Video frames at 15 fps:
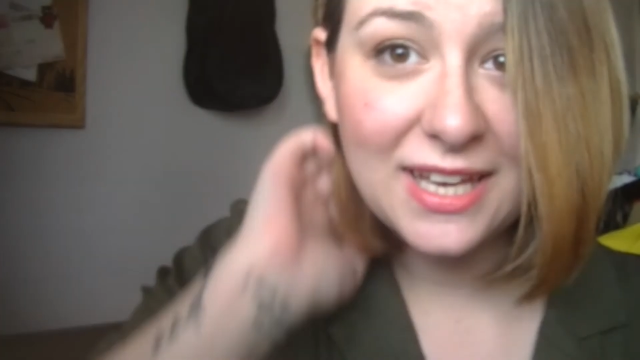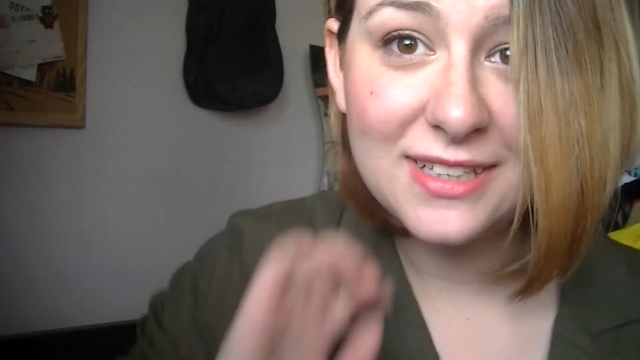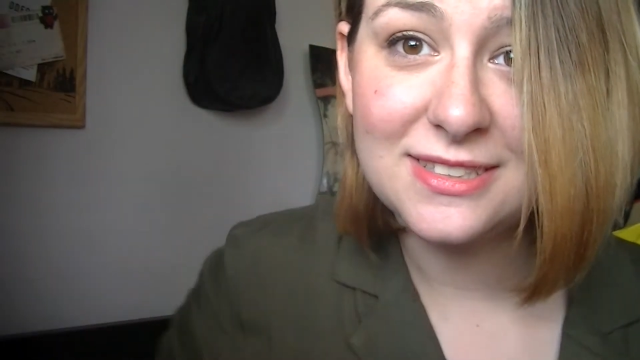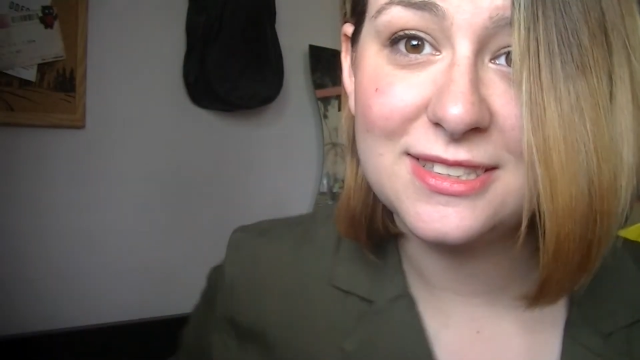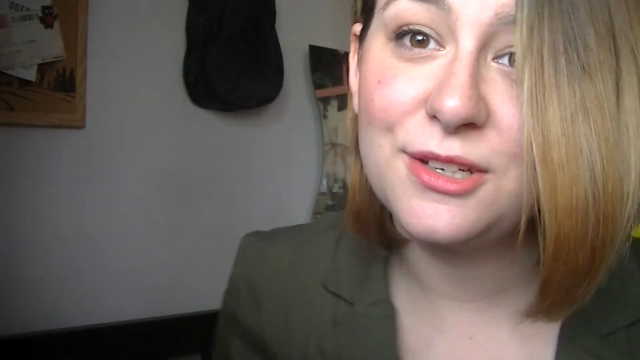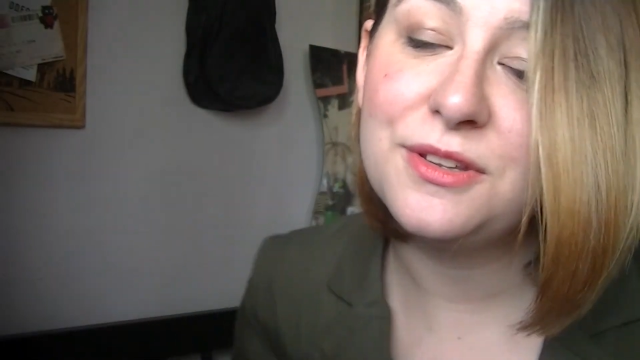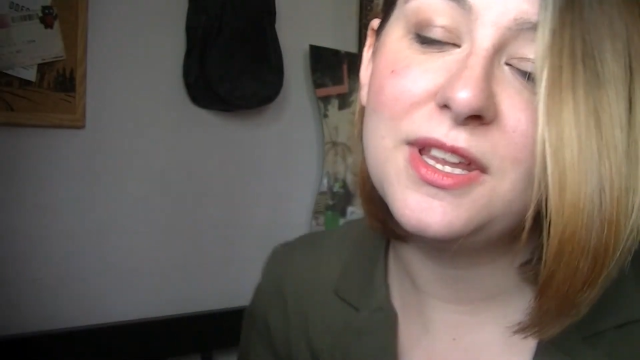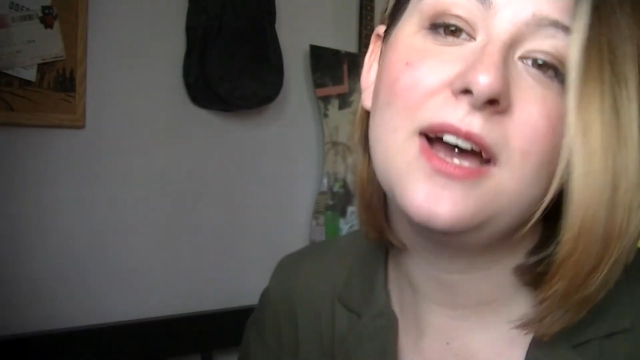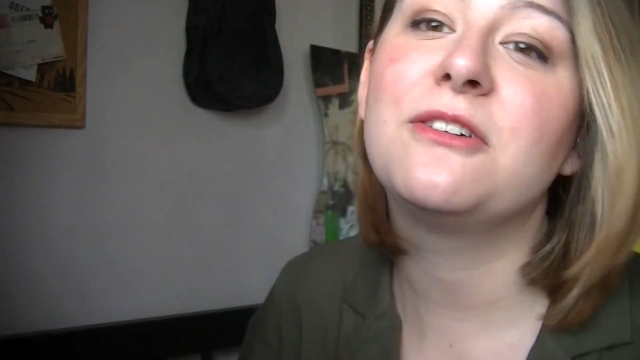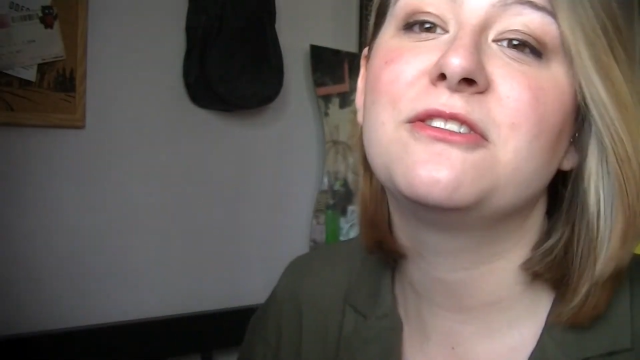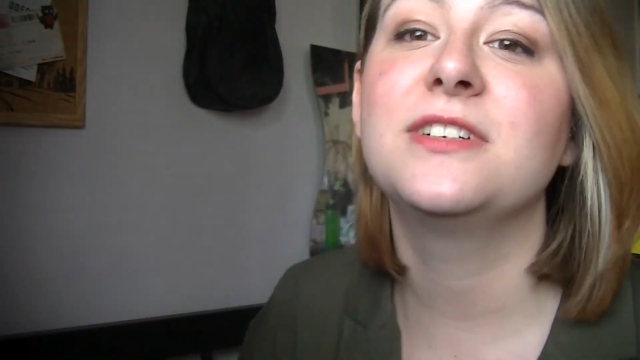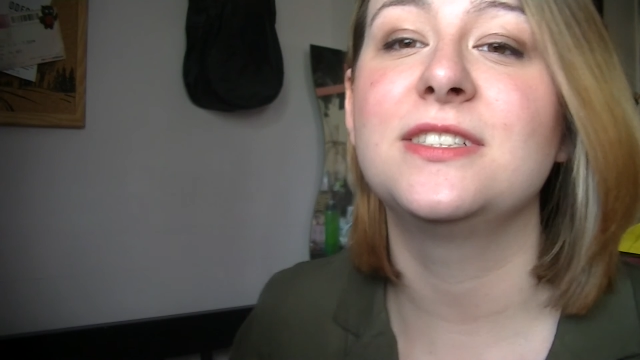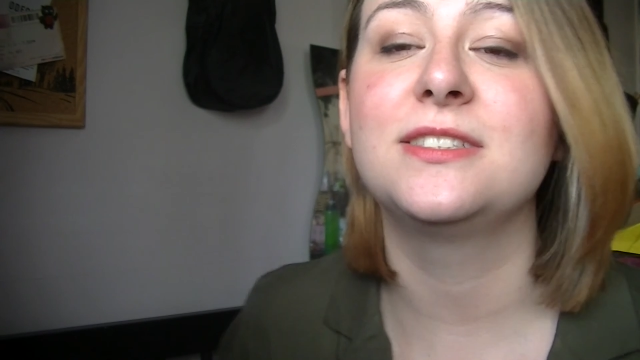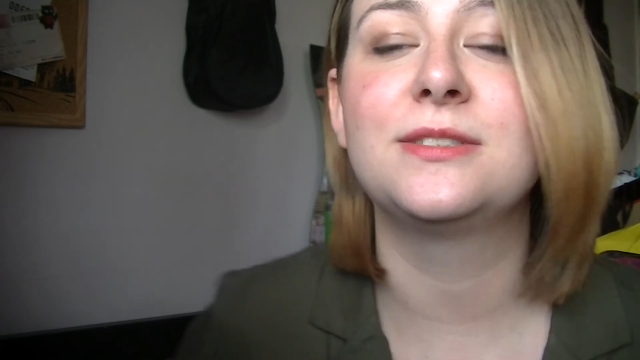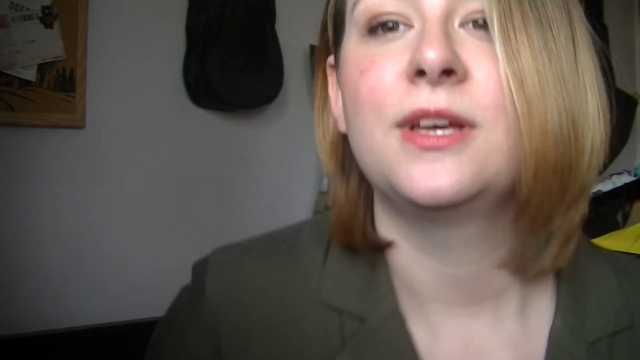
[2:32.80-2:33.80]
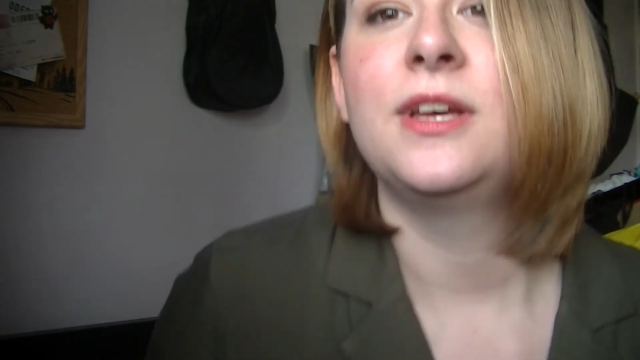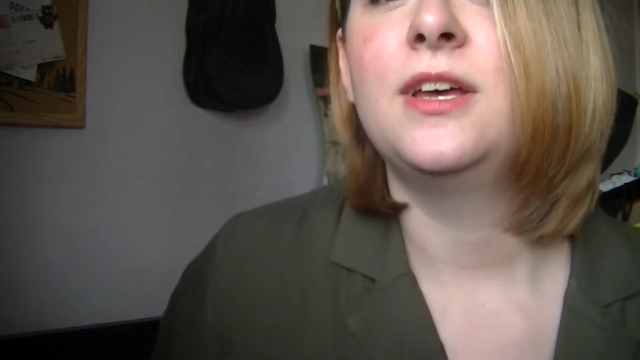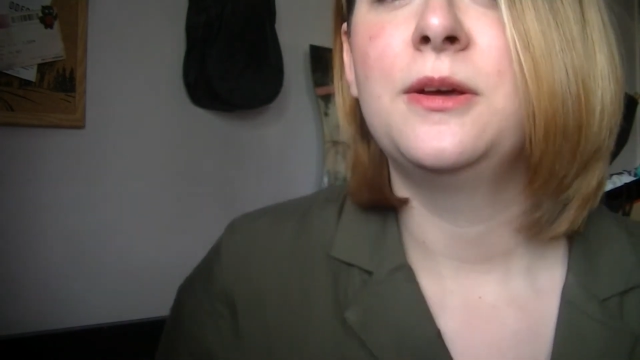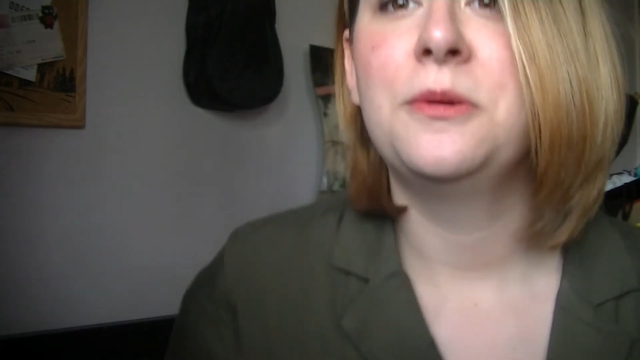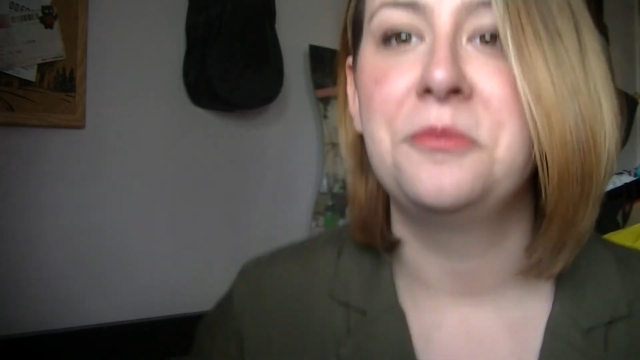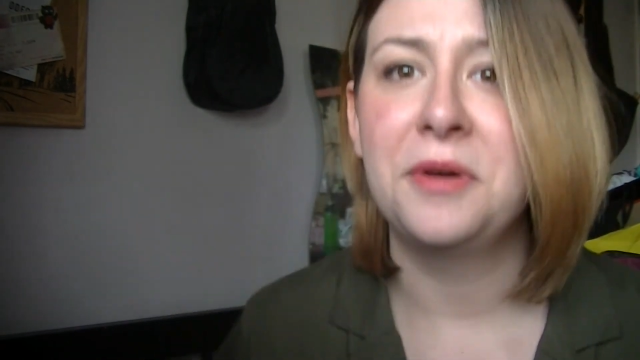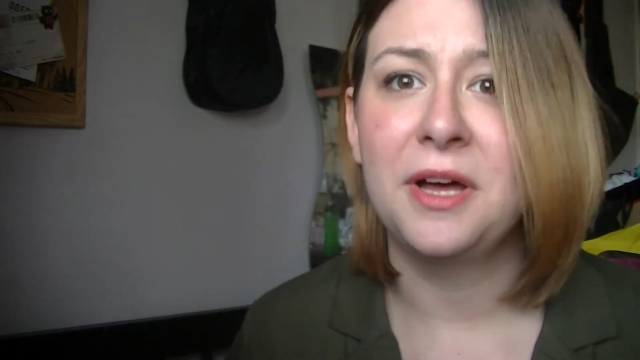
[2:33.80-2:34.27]
So that was
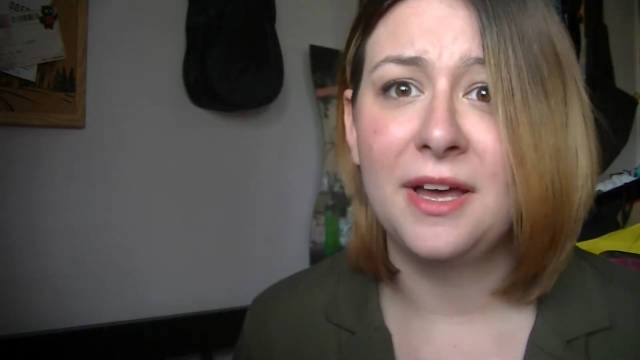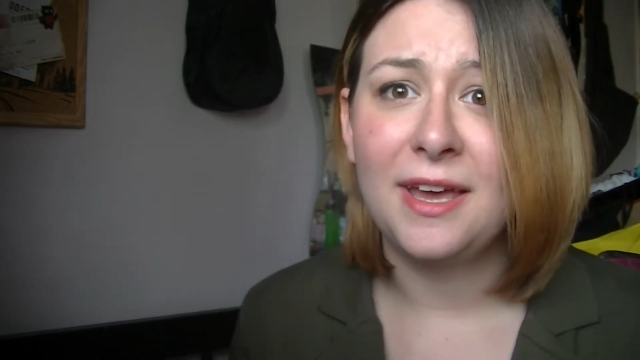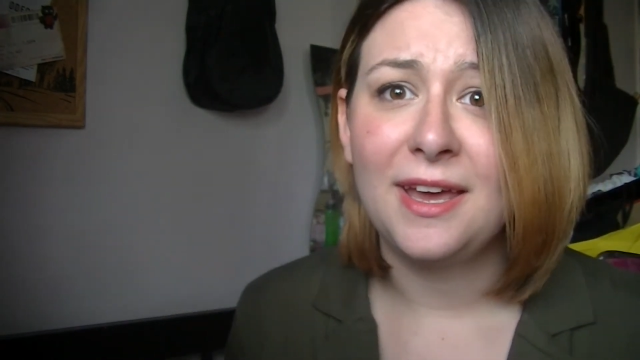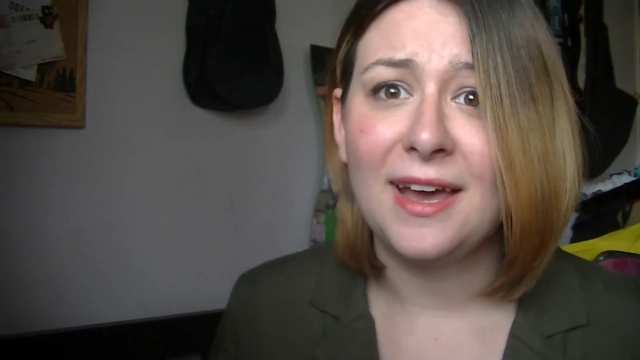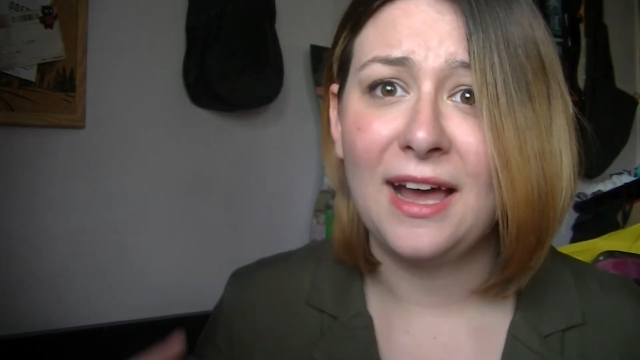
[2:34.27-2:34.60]
my